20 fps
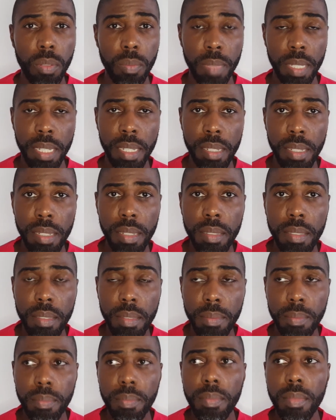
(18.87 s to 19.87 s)
medias
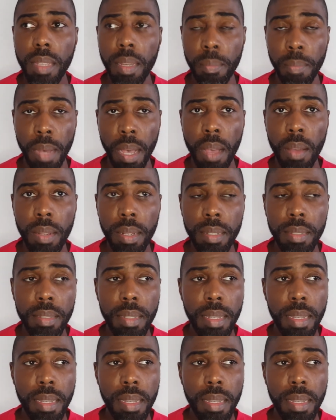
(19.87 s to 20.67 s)
about it.